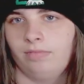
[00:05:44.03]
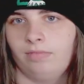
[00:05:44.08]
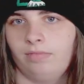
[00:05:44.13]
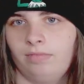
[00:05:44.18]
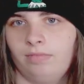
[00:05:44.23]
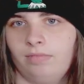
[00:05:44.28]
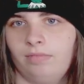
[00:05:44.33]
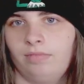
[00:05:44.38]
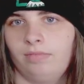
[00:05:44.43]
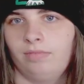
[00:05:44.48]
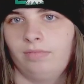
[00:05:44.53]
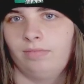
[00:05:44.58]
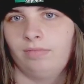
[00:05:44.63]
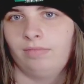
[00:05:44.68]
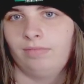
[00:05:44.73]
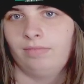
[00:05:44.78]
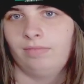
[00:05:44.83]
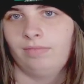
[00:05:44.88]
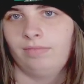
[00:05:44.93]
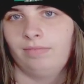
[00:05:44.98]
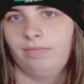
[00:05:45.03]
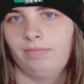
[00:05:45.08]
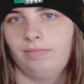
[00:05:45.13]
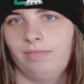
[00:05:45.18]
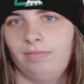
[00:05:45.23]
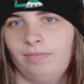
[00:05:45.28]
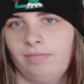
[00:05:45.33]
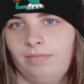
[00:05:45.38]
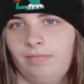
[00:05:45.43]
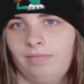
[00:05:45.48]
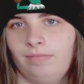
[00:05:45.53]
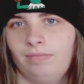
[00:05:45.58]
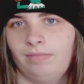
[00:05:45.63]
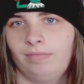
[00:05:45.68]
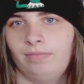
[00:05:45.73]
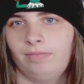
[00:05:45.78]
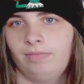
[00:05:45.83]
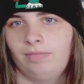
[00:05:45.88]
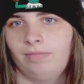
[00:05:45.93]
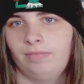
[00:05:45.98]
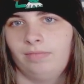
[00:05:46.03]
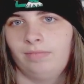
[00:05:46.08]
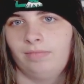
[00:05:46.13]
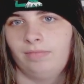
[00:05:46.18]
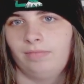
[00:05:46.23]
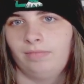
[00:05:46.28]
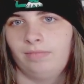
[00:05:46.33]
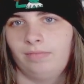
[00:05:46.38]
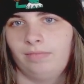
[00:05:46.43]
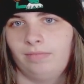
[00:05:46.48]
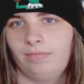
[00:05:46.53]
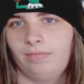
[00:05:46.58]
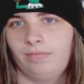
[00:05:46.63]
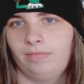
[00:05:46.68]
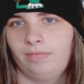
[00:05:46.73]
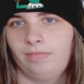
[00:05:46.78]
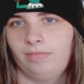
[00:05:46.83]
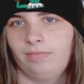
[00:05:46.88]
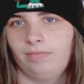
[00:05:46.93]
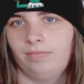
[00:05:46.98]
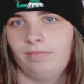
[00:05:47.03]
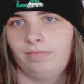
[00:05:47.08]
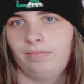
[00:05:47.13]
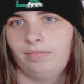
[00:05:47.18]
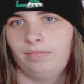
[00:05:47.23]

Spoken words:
(silent)